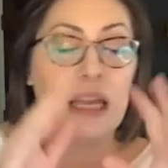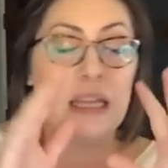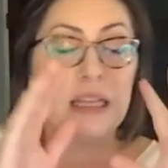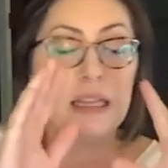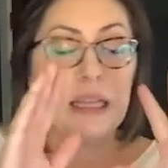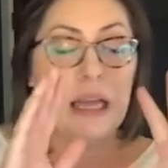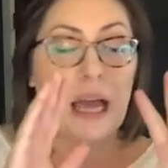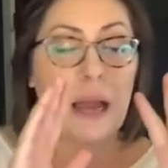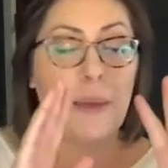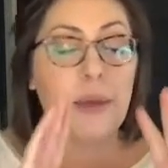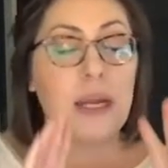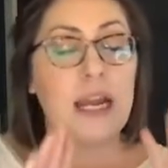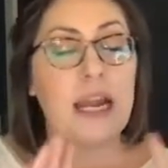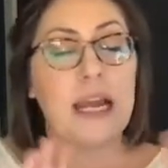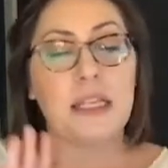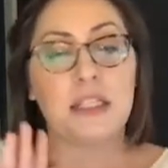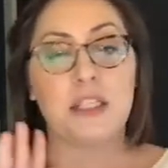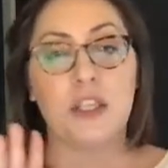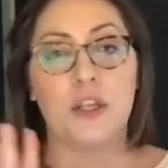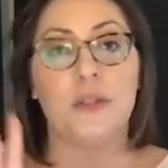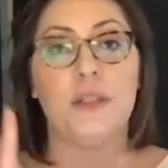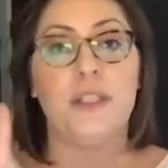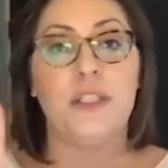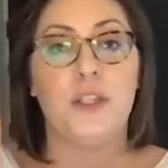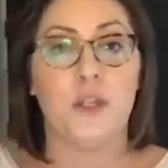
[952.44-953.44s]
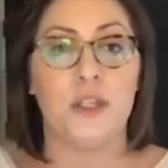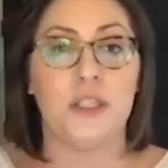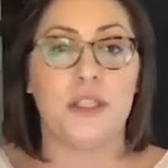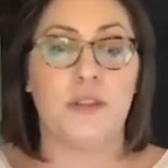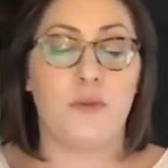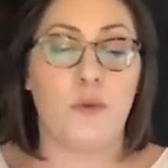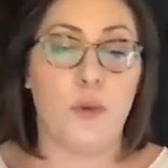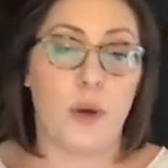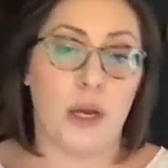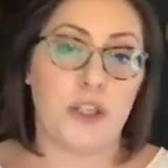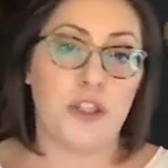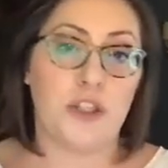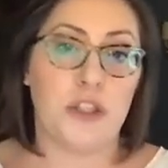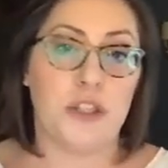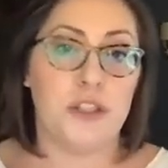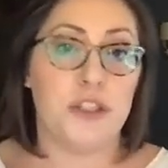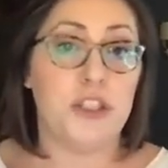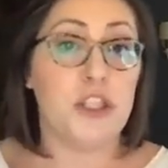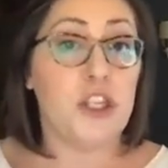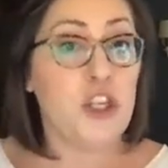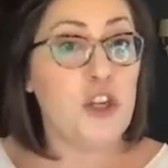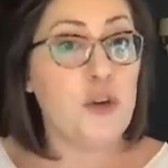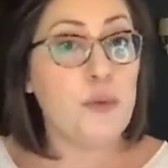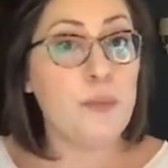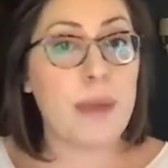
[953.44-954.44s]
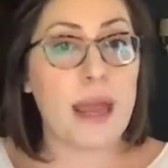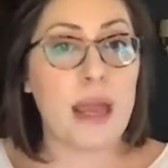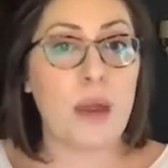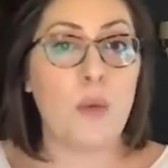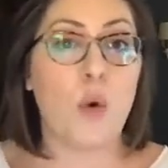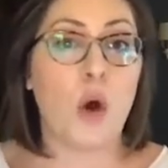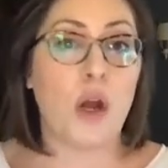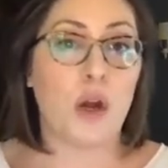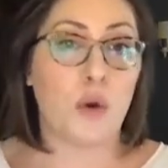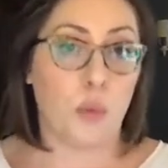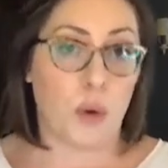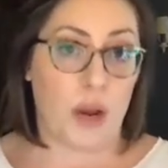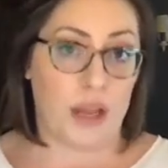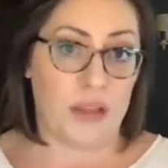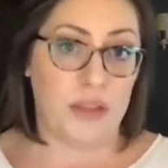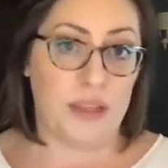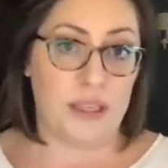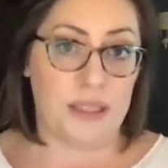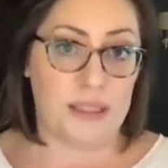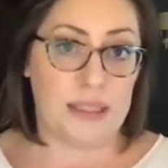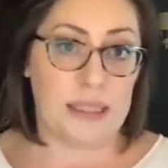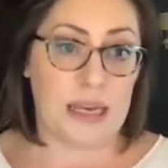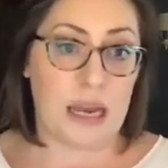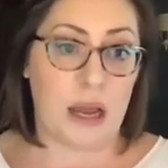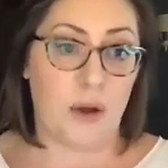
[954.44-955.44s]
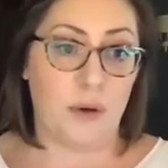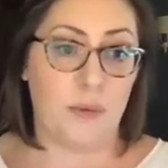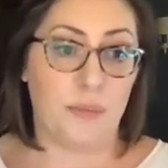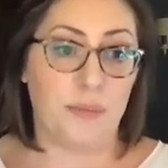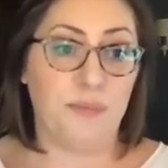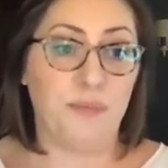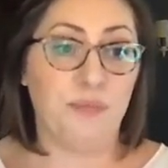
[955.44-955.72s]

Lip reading: I'm going to ask you a series of questions. You may want to write these down.